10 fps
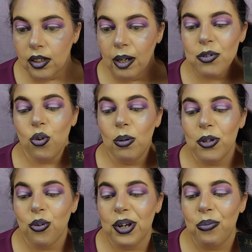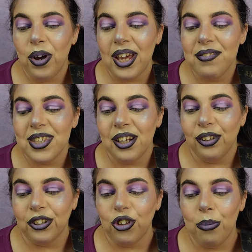I'm torn between waves and
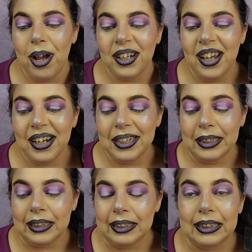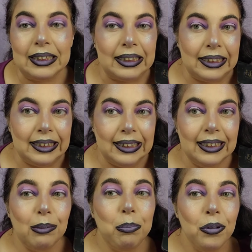electromagnetic.
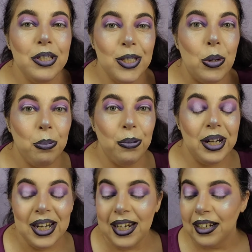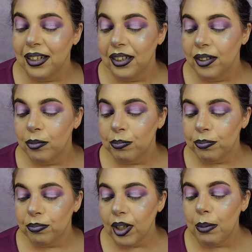They're both so pretty.
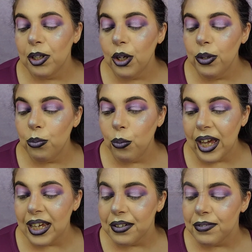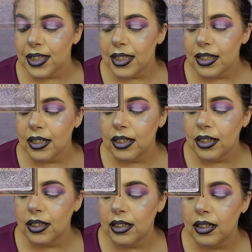I'm gonna go with waves.
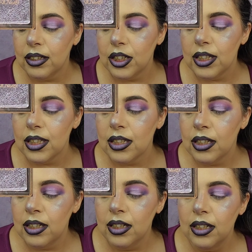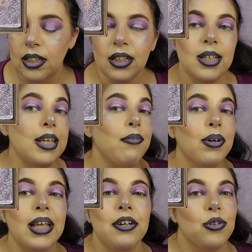Just because I
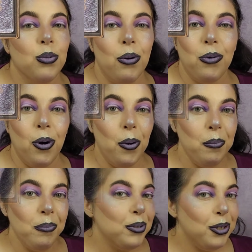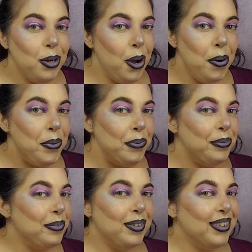want that duochrome, you know?
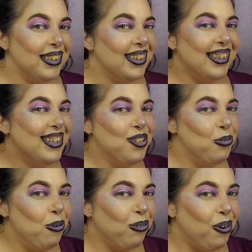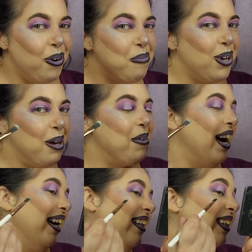Duochrome, come
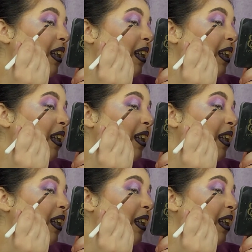on.